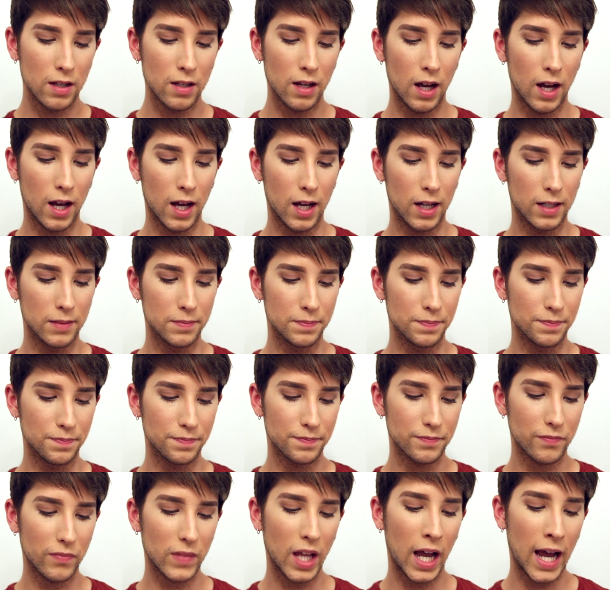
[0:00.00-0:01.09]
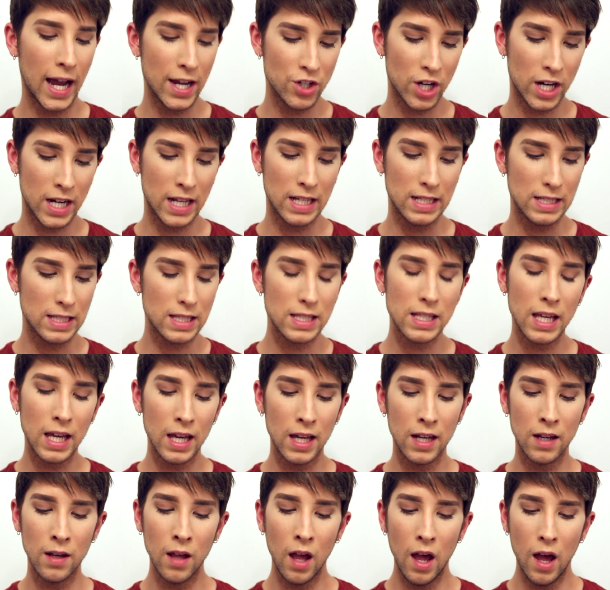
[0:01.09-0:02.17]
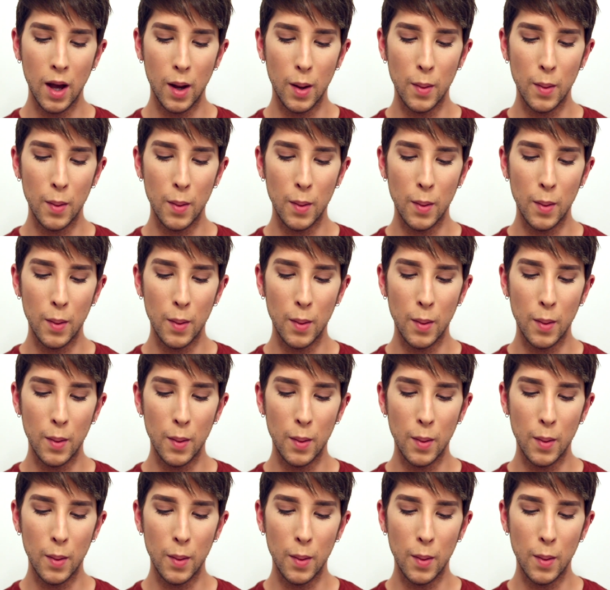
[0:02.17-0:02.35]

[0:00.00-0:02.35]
hydrating skin,